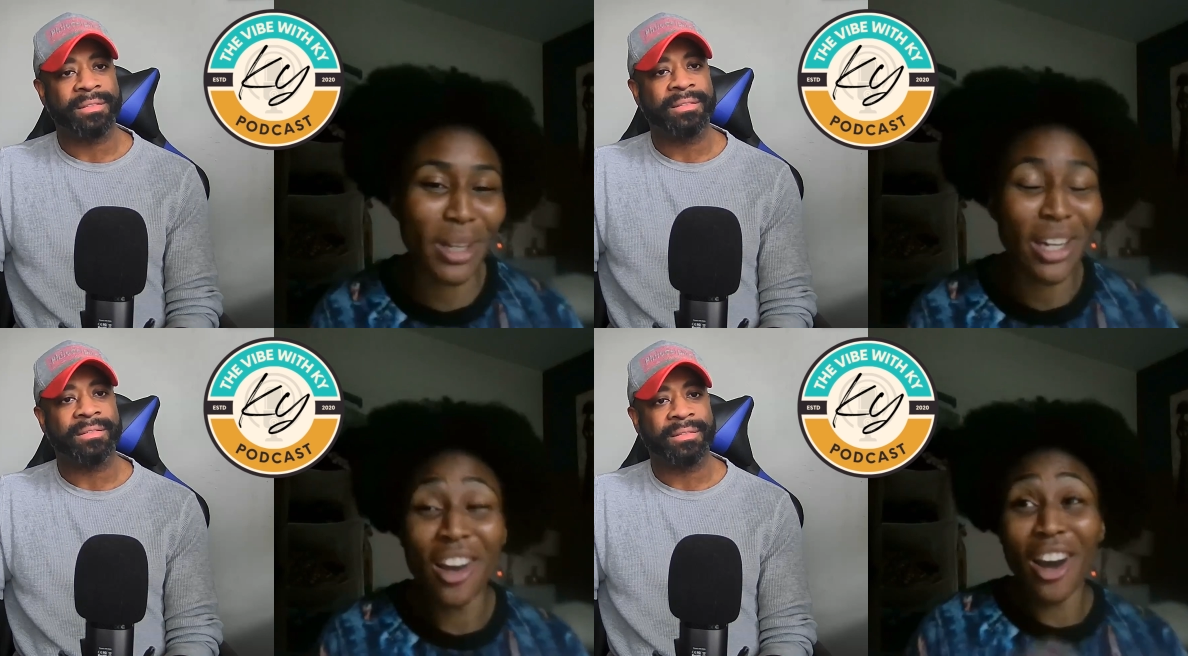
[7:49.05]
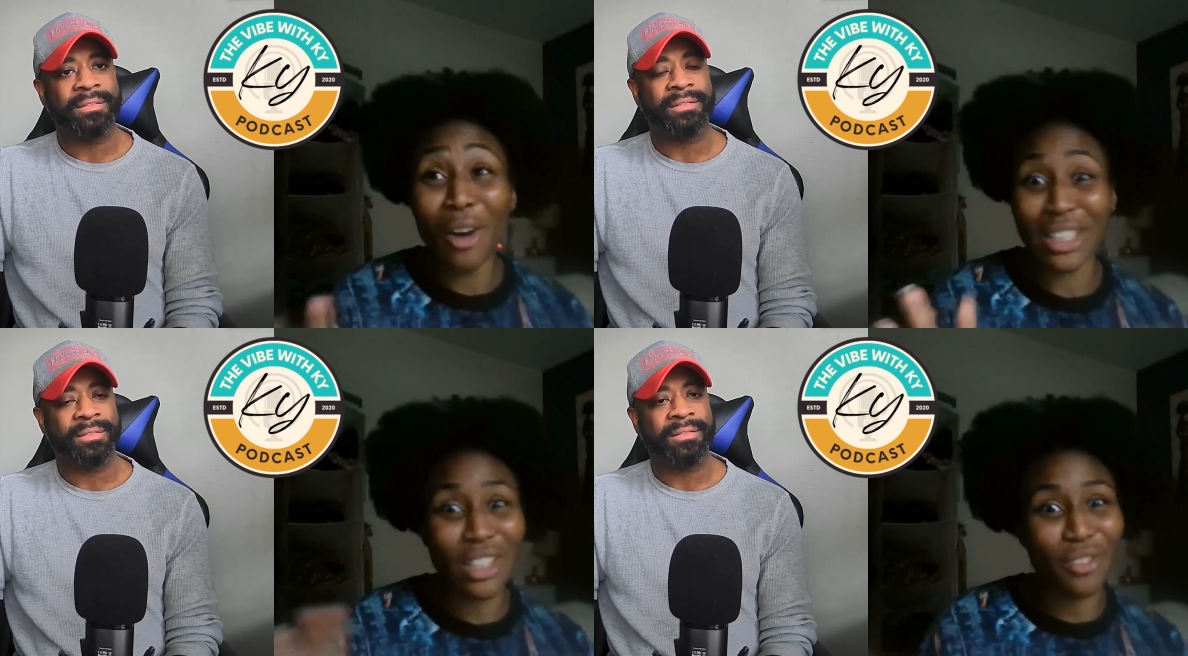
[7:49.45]
Speaker 1: And,
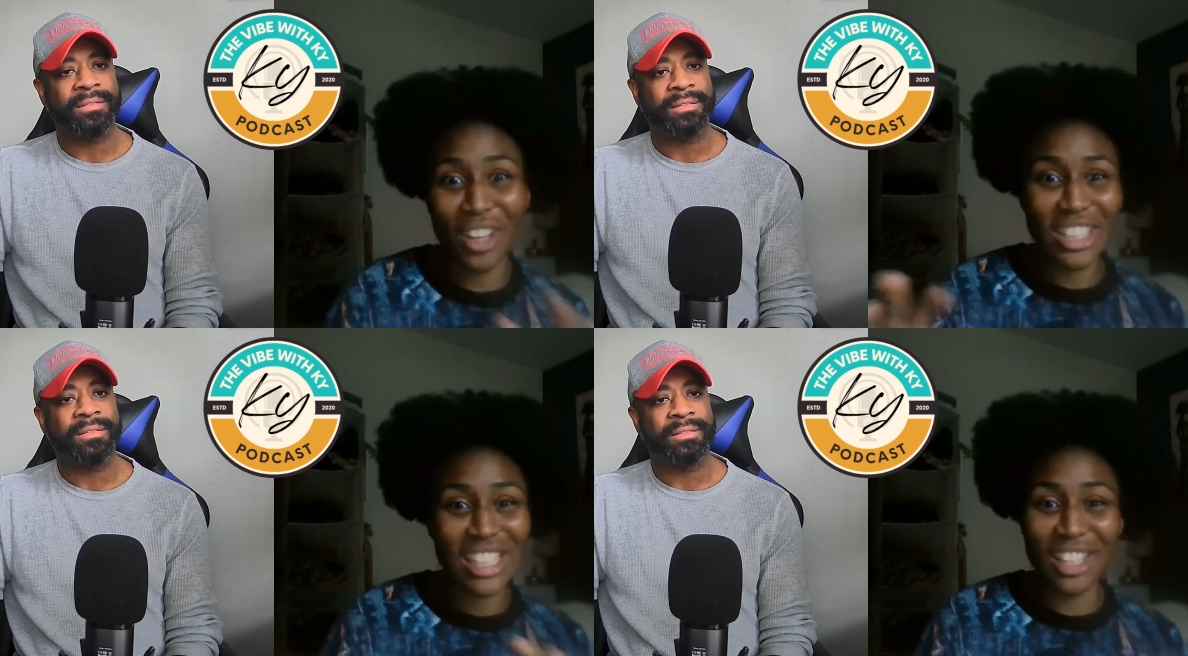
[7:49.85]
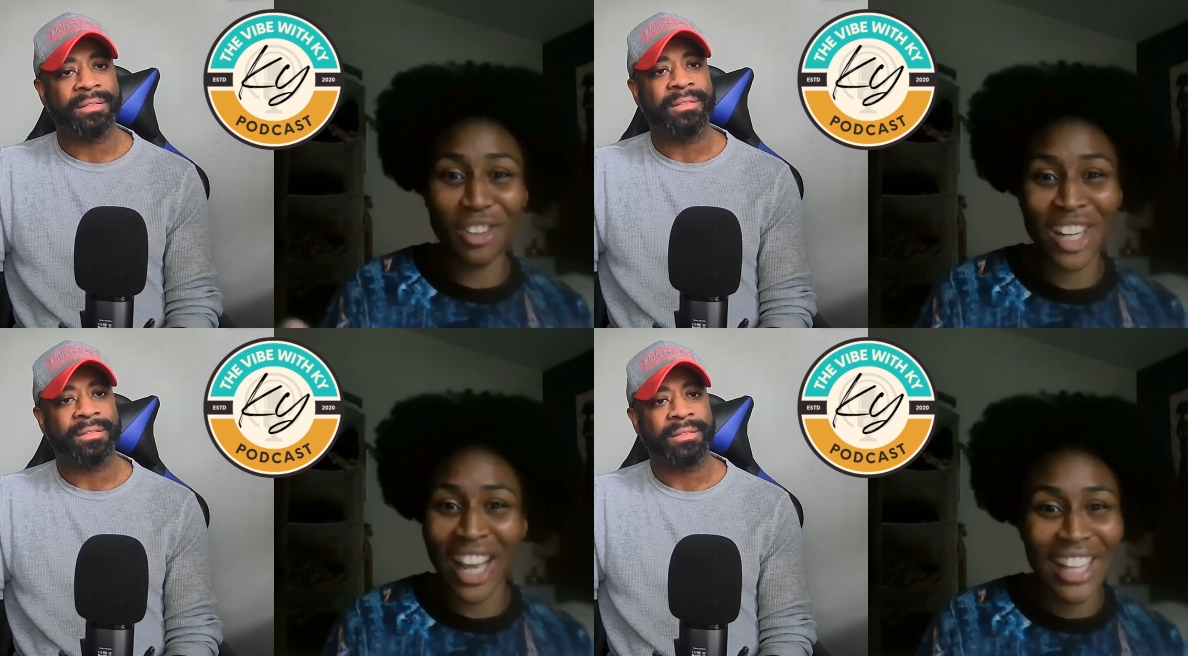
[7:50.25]
oh, I just found this thing
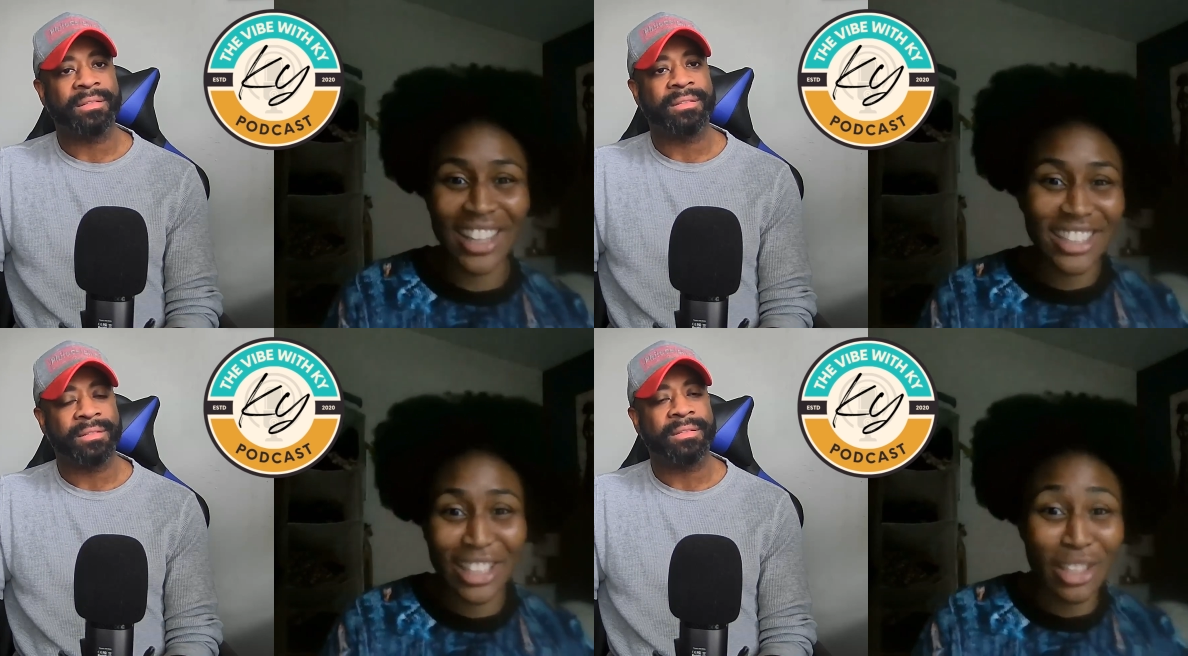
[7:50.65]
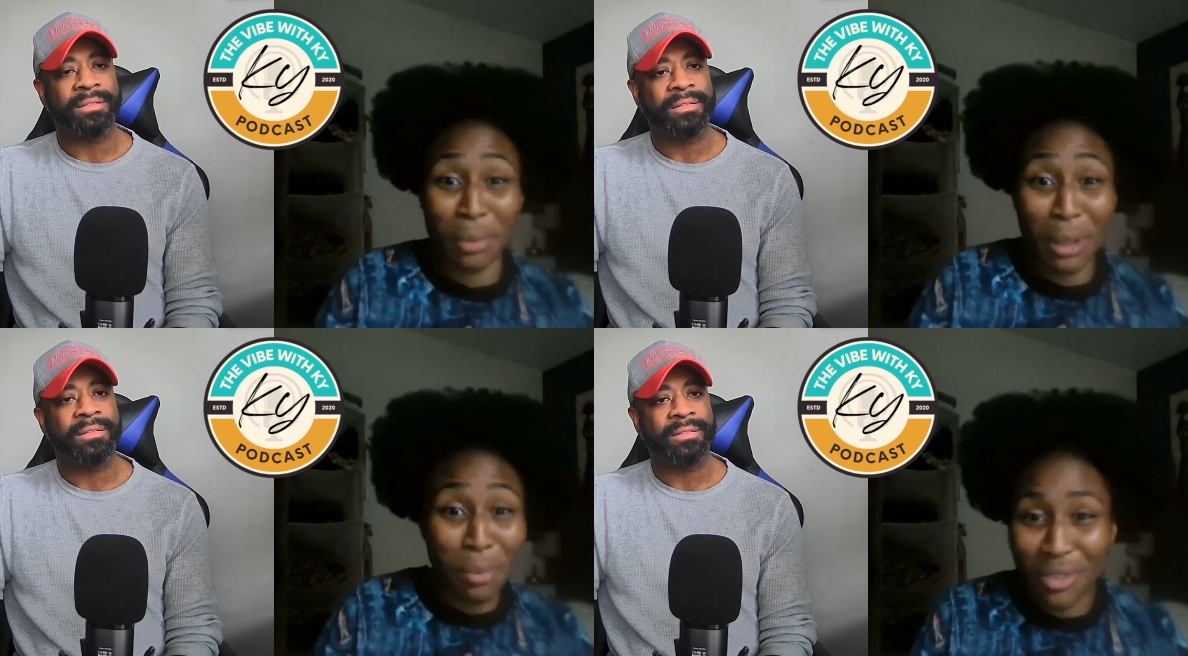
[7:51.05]
online that says that
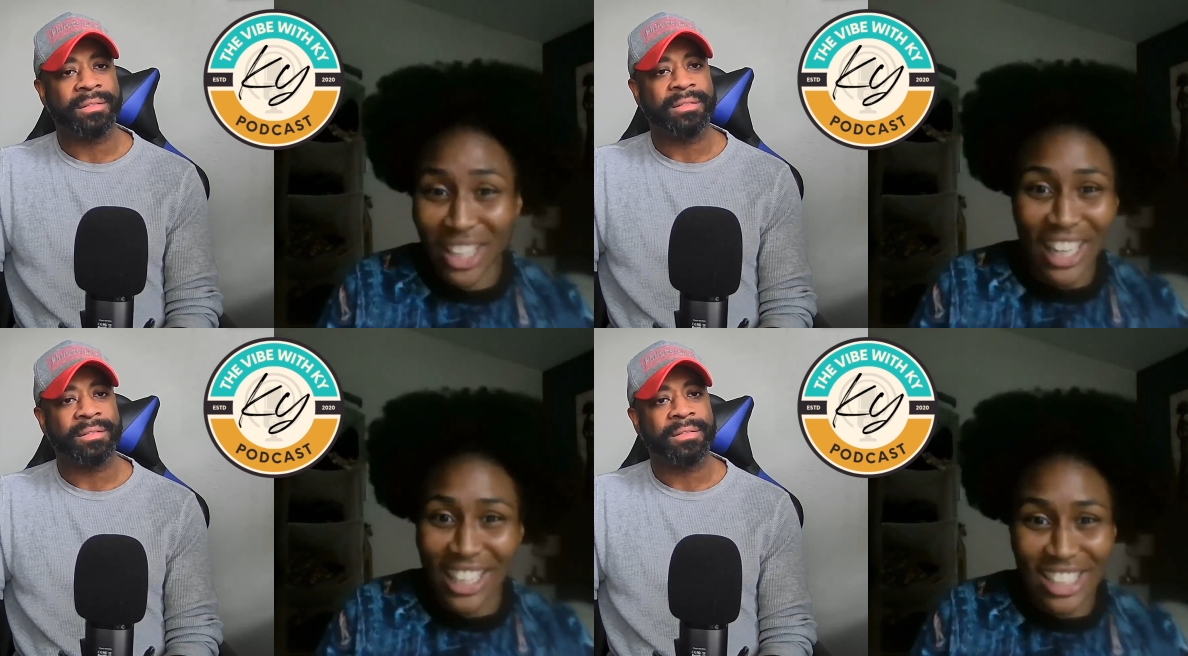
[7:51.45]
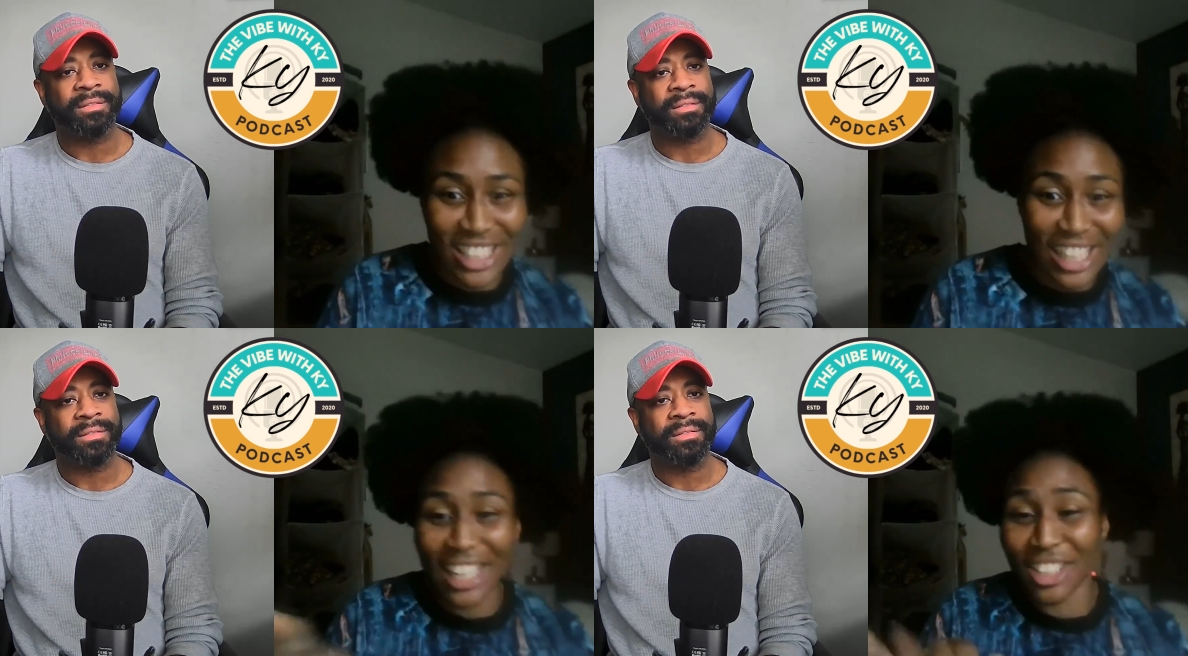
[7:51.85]
people with A D H
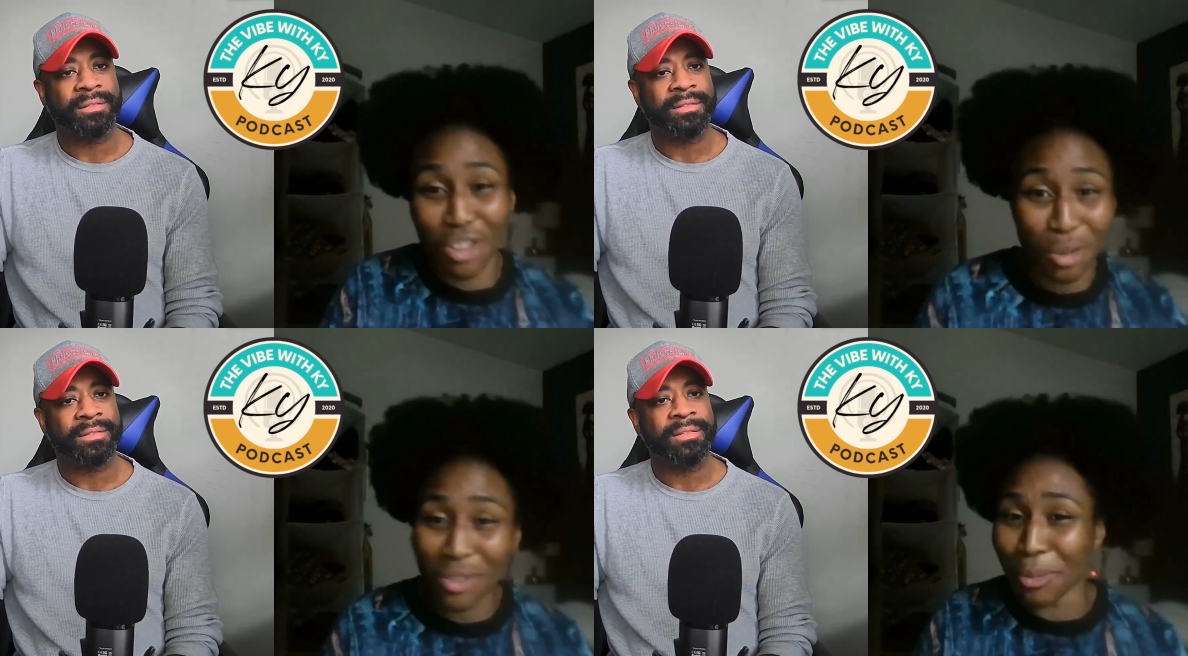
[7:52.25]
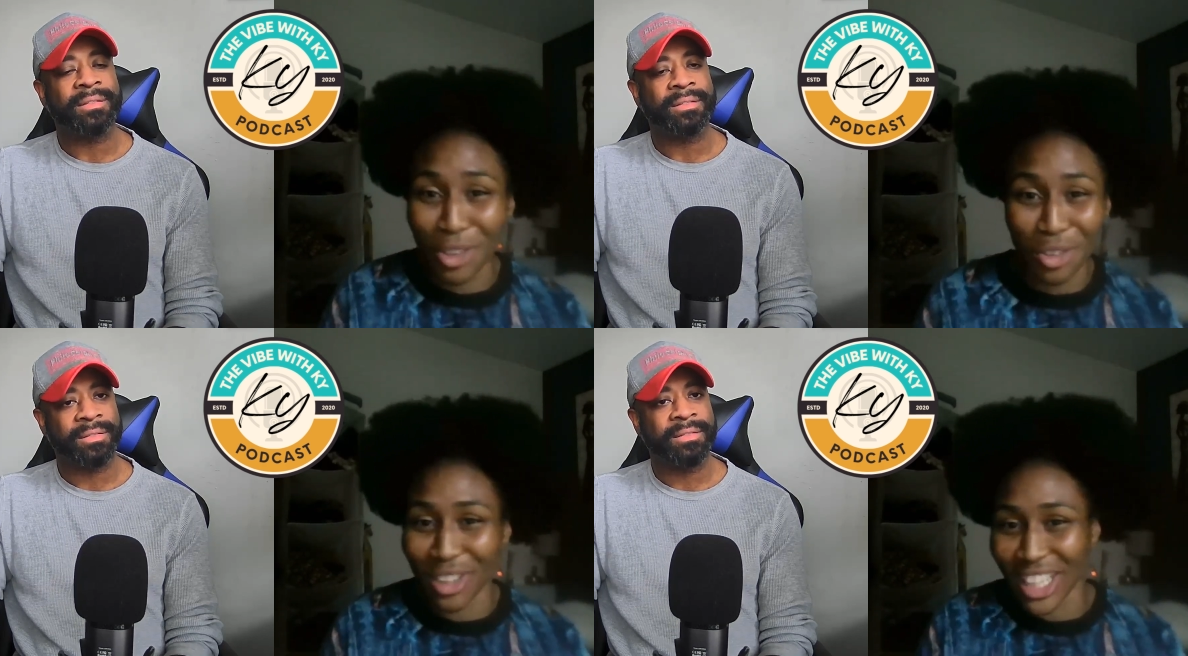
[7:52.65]
D struggle with
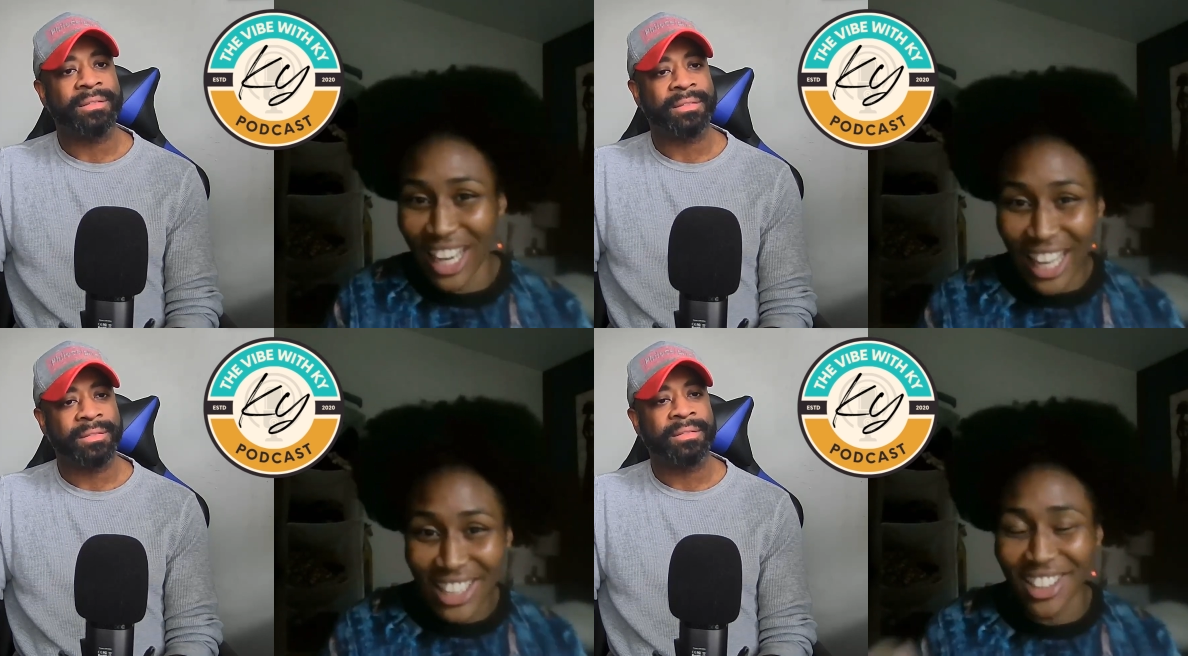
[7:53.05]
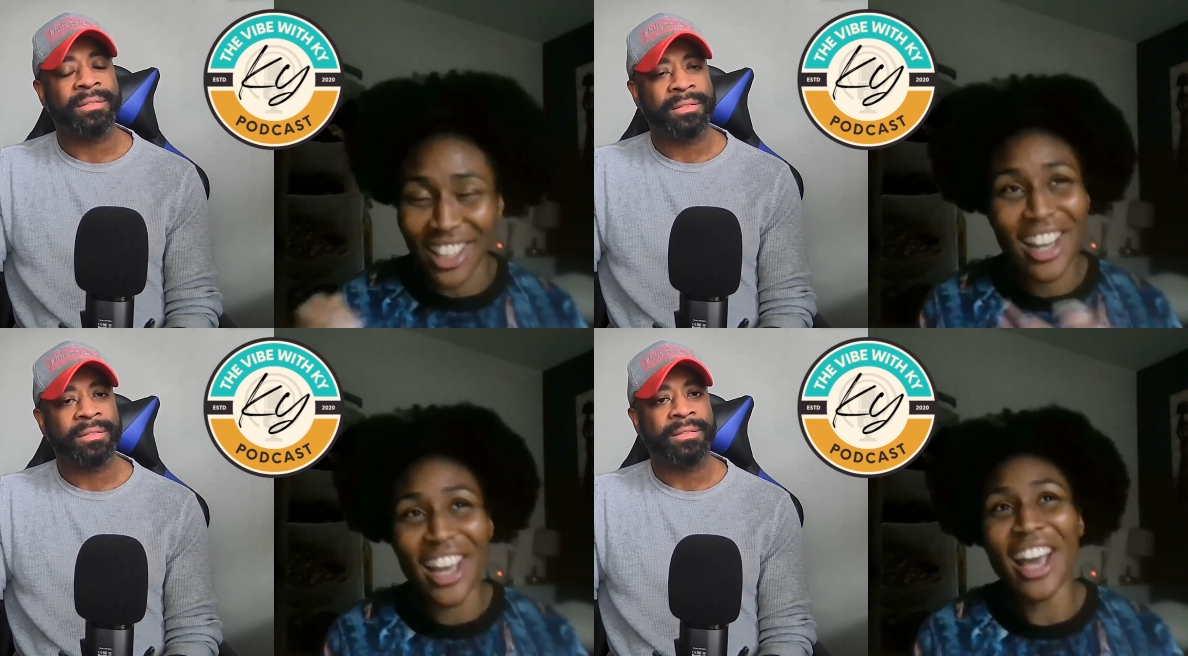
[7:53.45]
emotional regulation.